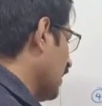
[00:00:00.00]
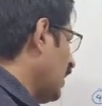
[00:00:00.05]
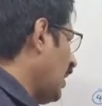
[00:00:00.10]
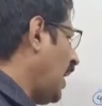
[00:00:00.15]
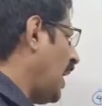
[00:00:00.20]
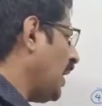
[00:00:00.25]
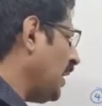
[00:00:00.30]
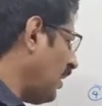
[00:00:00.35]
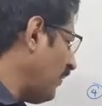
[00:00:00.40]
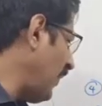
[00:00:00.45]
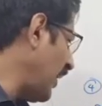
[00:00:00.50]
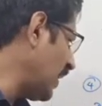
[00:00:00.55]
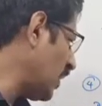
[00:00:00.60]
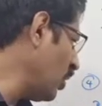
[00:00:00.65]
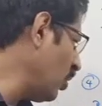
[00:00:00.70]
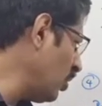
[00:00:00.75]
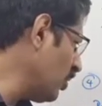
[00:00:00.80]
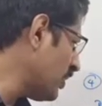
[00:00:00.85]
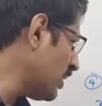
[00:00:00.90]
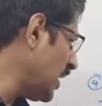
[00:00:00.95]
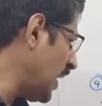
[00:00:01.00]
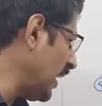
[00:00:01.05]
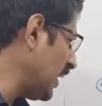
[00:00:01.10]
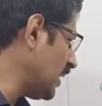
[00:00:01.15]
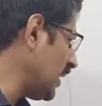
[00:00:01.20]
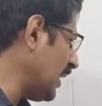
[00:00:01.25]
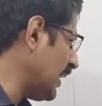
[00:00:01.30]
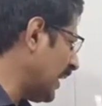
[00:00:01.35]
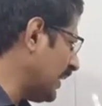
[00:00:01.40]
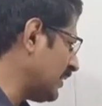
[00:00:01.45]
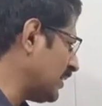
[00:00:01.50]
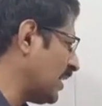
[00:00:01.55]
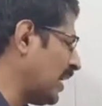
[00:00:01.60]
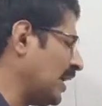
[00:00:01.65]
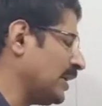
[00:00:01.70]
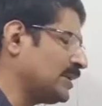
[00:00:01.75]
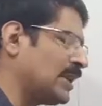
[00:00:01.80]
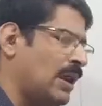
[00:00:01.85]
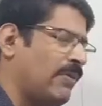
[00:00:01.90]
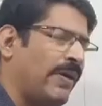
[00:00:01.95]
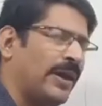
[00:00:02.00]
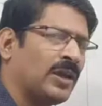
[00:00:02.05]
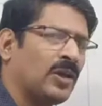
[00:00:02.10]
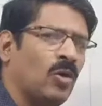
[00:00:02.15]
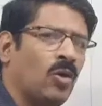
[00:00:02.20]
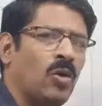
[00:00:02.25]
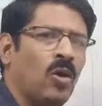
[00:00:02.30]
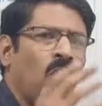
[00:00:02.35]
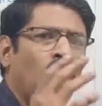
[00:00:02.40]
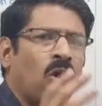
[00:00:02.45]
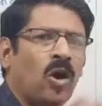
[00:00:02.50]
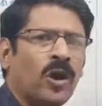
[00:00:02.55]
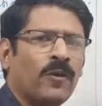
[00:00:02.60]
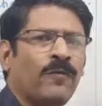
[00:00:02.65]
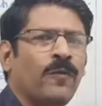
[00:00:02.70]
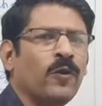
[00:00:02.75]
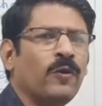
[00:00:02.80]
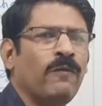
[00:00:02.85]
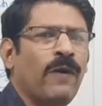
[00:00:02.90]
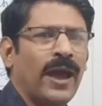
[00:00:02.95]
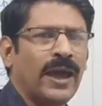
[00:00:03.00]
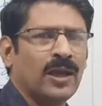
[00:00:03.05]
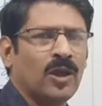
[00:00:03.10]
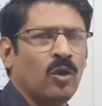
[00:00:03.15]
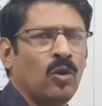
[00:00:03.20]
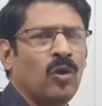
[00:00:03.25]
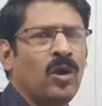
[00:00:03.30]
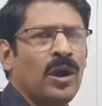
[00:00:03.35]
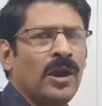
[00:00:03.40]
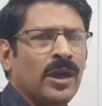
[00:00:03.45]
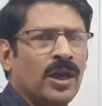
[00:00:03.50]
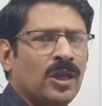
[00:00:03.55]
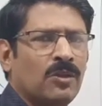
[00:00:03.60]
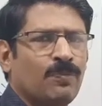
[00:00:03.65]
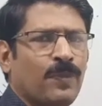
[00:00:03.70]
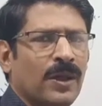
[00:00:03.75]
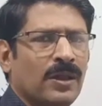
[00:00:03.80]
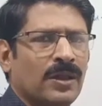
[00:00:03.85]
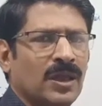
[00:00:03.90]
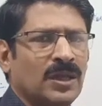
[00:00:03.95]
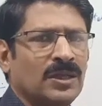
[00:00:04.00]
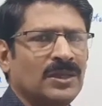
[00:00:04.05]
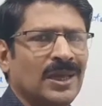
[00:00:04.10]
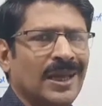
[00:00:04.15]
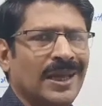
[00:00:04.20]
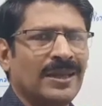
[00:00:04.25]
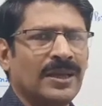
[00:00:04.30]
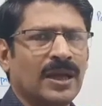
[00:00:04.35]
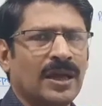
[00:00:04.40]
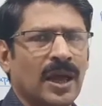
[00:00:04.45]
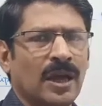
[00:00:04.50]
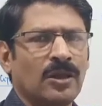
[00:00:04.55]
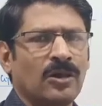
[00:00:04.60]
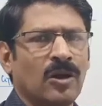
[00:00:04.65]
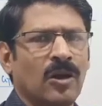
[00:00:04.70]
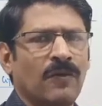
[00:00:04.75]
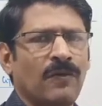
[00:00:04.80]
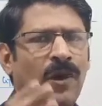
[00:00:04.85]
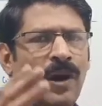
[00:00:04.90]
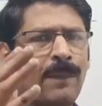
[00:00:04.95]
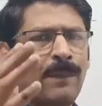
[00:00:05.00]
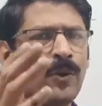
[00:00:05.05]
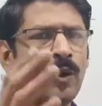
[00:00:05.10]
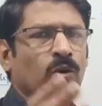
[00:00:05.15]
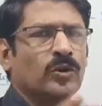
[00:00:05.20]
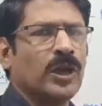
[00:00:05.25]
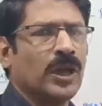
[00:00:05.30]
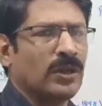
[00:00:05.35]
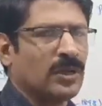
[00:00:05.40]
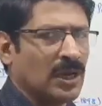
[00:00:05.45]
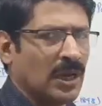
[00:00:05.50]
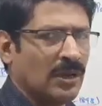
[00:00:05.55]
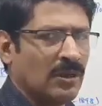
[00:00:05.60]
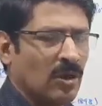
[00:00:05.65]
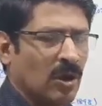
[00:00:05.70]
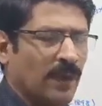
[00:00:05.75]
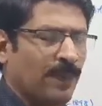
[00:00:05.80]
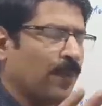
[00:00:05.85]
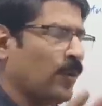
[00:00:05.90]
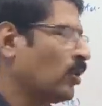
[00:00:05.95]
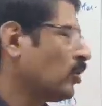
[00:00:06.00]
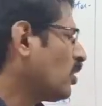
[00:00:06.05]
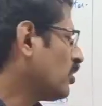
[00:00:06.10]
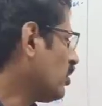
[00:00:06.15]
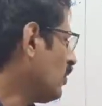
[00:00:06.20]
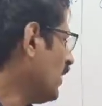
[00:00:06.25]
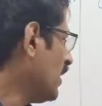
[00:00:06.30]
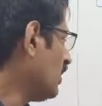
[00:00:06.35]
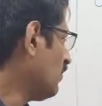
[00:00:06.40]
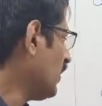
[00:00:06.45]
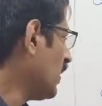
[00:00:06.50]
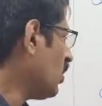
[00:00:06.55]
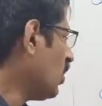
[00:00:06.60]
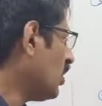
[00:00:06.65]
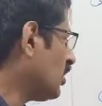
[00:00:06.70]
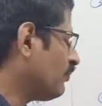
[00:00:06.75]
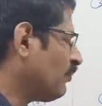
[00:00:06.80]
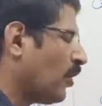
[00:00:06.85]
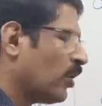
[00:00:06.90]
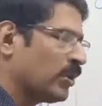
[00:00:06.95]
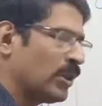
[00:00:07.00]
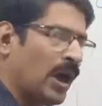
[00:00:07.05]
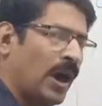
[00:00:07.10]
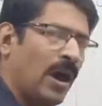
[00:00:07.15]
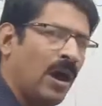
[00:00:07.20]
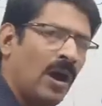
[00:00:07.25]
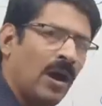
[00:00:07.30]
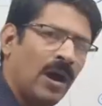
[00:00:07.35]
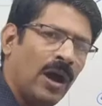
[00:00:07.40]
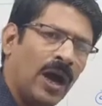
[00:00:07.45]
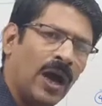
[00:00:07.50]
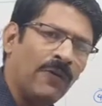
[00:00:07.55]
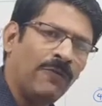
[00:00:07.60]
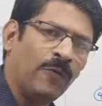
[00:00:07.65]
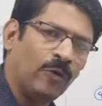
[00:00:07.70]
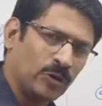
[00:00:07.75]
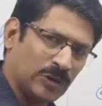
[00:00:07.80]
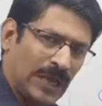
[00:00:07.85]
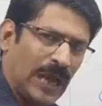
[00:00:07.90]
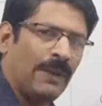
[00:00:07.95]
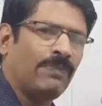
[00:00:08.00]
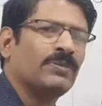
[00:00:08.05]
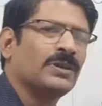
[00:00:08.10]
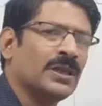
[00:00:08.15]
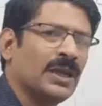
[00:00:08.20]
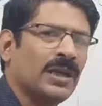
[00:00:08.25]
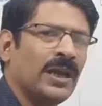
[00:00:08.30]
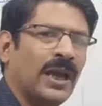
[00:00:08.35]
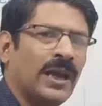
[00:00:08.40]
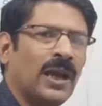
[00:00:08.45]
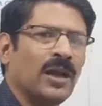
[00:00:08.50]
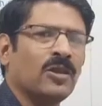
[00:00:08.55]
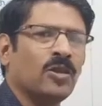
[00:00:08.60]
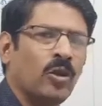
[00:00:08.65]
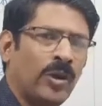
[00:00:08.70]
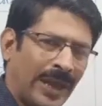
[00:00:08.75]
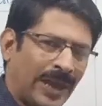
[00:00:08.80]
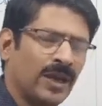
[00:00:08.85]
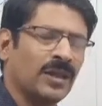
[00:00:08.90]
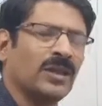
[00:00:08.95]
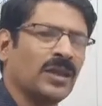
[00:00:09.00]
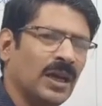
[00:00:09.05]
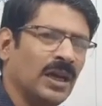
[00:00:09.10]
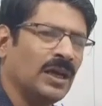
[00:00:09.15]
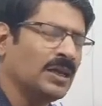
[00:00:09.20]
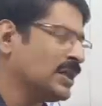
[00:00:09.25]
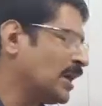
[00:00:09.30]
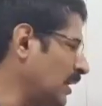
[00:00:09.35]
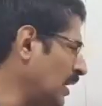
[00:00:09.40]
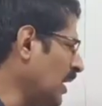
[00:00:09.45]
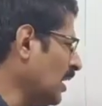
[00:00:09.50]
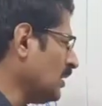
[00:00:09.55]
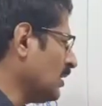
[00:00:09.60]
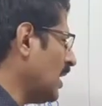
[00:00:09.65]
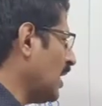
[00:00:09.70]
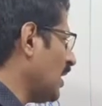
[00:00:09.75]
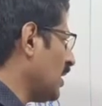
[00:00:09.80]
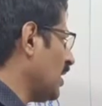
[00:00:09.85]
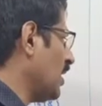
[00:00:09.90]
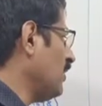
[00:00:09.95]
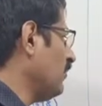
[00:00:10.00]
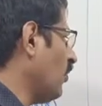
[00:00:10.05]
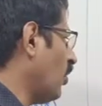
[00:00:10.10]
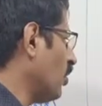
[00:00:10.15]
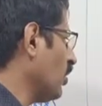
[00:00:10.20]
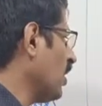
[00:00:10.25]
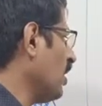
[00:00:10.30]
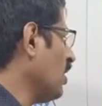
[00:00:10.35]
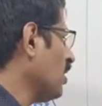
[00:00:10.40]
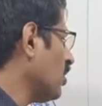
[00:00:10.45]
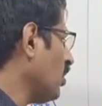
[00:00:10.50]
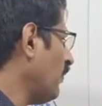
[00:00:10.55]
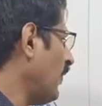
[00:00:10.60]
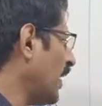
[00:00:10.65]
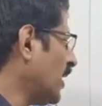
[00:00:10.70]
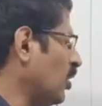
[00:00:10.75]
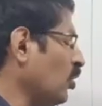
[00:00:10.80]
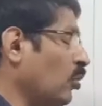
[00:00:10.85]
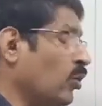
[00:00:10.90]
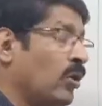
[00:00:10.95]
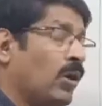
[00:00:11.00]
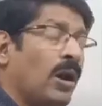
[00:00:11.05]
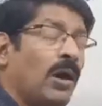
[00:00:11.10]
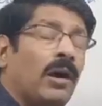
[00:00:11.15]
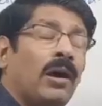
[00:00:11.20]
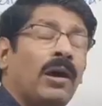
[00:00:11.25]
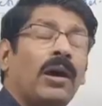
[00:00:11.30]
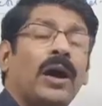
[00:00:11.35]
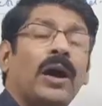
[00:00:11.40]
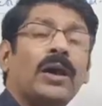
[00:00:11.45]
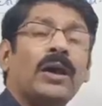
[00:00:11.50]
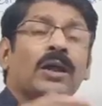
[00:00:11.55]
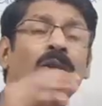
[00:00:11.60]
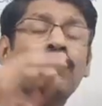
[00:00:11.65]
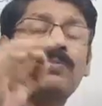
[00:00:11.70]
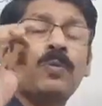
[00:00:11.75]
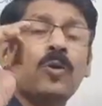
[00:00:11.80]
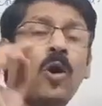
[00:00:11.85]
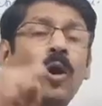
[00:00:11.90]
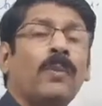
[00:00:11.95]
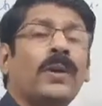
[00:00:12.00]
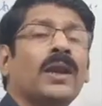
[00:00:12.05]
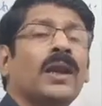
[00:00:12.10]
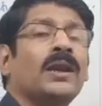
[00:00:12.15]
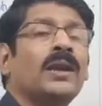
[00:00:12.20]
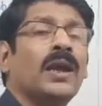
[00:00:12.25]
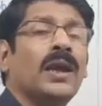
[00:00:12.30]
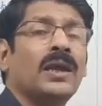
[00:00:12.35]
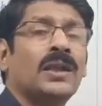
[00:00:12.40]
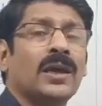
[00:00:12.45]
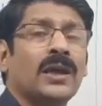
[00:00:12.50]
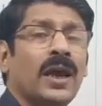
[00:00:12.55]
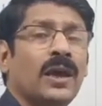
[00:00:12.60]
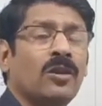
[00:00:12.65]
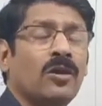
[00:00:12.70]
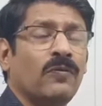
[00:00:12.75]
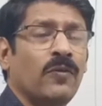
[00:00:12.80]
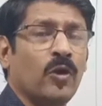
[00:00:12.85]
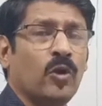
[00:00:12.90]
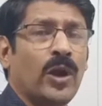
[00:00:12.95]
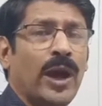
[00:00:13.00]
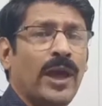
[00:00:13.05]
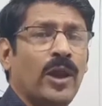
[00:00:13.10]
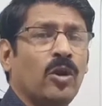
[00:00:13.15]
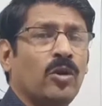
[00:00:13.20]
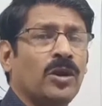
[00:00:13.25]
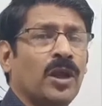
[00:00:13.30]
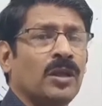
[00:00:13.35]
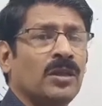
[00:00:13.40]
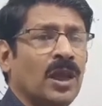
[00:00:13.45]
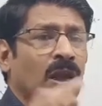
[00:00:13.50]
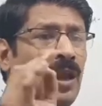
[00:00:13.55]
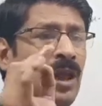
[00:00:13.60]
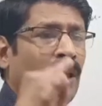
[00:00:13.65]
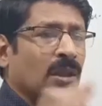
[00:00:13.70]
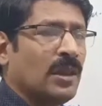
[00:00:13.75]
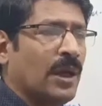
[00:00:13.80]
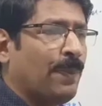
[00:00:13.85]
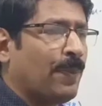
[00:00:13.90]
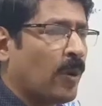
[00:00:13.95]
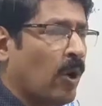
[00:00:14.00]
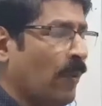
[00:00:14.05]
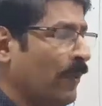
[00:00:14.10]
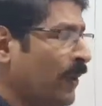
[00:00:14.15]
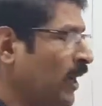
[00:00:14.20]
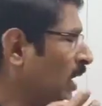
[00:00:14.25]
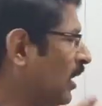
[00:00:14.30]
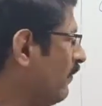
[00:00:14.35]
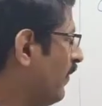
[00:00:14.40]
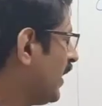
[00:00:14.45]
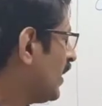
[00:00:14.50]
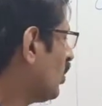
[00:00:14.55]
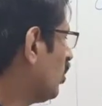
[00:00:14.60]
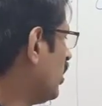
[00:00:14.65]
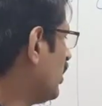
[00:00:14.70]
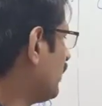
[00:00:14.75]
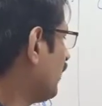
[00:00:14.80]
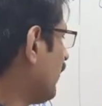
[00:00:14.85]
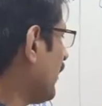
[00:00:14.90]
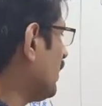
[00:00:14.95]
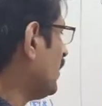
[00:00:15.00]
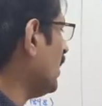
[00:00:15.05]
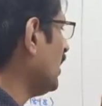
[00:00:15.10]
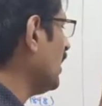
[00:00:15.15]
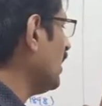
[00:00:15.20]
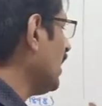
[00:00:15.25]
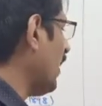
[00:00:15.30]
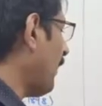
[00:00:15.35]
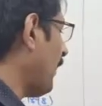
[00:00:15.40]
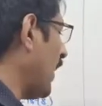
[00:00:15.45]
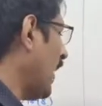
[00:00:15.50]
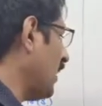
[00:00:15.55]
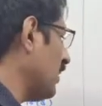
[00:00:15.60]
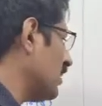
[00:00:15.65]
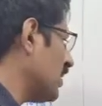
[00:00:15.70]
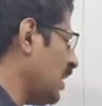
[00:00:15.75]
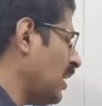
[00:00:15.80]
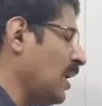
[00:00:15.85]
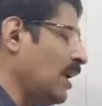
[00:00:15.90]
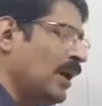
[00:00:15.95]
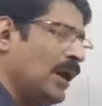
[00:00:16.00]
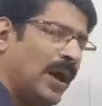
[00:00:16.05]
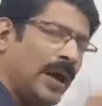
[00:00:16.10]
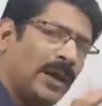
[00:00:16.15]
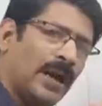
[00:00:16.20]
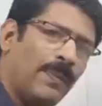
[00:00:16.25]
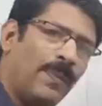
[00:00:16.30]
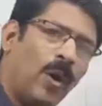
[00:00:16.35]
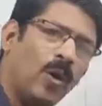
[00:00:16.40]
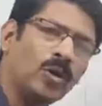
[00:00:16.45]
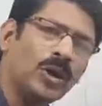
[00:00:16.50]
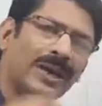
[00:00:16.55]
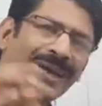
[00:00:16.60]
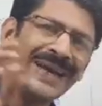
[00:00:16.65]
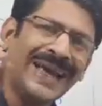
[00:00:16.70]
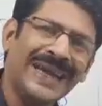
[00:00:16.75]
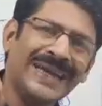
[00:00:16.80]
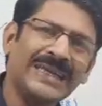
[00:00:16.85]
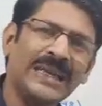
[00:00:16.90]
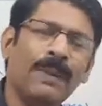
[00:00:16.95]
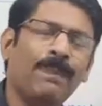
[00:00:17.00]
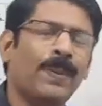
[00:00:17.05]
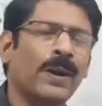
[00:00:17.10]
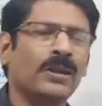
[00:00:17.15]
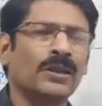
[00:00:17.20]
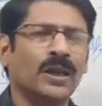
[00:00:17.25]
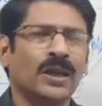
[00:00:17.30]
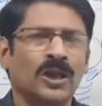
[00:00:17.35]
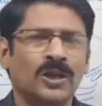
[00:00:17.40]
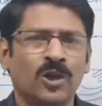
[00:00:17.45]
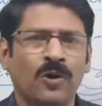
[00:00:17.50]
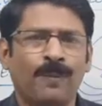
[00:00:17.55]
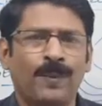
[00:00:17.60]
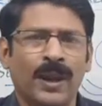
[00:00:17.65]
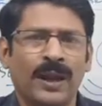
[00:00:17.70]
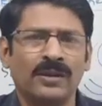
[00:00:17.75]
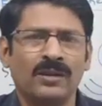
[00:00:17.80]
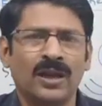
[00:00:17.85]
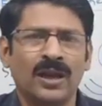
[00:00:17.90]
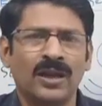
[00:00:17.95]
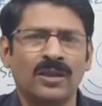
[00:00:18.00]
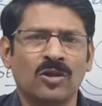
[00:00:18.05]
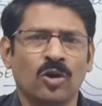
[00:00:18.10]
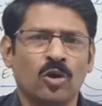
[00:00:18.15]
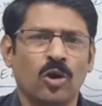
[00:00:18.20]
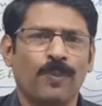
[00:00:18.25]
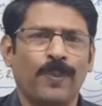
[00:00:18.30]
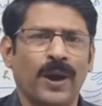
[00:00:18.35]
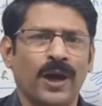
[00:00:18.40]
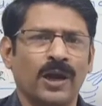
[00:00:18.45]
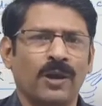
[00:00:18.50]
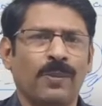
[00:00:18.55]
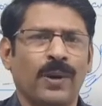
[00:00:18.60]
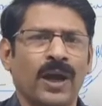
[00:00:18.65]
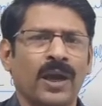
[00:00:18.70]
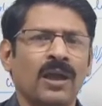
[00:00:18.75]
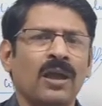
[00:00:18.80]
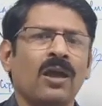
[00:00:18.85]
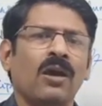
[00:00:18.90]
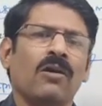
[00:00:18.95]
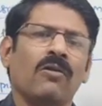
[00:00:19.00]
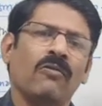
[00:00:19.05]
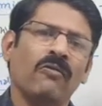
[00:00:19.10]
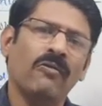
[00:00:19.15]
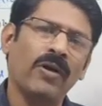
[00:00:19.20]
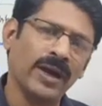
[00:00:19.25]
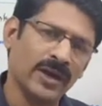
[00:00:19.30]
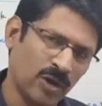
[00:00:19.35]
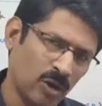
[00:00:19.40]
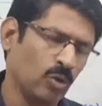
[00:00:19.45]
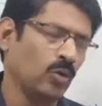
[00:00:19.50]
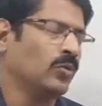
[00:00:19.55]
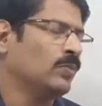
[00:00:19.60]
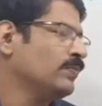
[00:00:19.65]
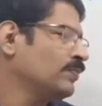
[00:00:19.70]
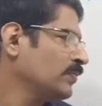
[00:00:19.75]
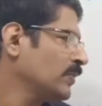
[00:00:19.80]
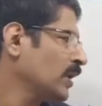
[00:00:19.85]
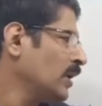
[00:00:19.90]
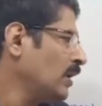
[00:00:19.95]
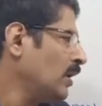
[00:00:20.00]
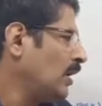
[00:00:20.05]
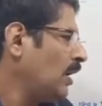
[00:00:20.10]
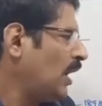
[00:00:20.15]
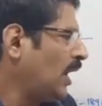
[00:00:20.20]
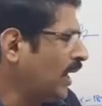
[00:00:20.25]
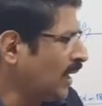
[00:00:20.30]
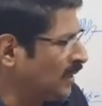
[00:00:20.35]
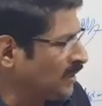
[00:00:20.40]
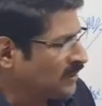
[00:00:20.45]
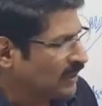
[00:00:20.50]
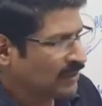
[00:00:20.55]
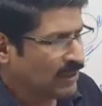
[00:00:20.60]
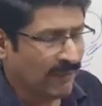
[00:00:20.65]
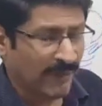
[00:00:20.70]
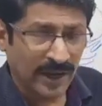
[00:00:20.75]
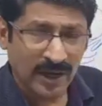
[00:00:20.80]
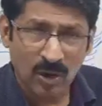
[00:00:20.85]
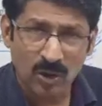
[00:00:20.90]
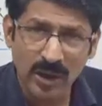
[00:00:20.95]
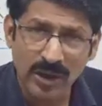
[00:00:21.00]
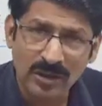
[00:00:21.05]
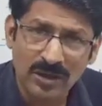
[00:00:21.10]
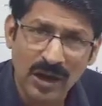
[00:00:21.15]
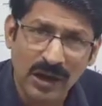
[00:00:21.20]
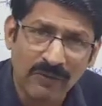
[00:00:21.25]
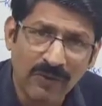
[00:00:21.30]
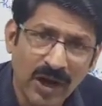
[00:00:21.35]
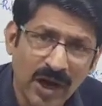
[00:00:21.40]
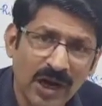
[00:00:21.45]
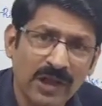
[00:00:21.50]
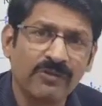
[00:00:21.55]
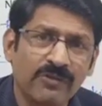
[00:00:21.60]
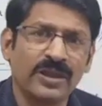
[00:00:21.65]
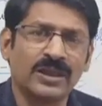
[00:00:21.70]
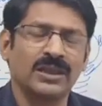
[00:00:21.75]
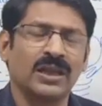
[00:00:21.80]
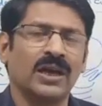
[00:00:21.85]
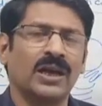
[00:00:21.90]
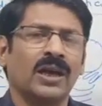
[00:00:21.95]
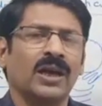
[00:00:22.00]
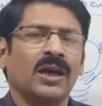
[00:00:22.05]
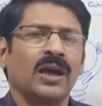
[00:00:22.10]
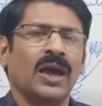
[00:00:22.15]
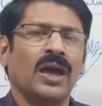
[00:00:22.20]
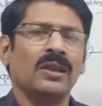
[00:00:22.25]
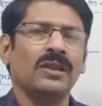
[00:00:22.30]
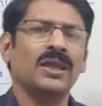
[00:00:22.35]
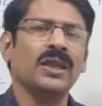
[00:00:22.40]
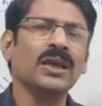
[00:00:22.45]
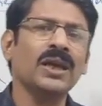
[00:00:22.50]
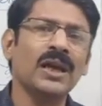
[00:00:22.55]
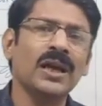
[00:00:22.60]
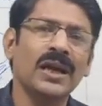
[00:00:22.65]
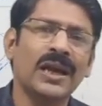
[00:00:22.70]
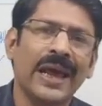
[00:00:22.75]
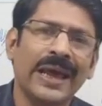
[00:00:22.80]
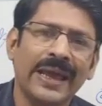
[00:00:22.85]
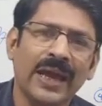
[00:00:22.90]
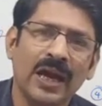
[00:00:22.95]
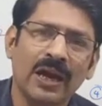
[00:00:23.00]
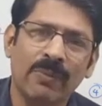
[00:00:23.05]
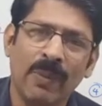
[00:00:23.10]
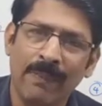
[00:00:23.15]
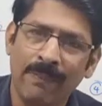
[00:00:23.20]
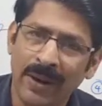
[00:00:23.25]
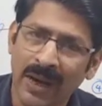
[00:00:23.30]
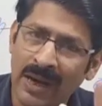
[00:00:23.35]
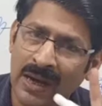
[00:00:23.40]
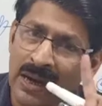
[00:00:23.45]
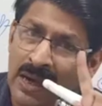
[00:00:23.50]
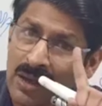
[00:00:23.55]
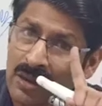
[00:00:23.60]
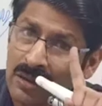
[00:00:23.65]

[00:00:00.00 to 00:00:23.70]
And the vacuoles like a contractile vacuole or food vacuole is present in the case of protistants or protozoans, because for the food capturing and also excretion they are involved. So vacuole is prominent in the case of eukaryotic cell. The prominent vacuole is present in the plant cell, and about 90% of plant cell is occupied by vacuole. and the vacuole is covered with a single layered membrane,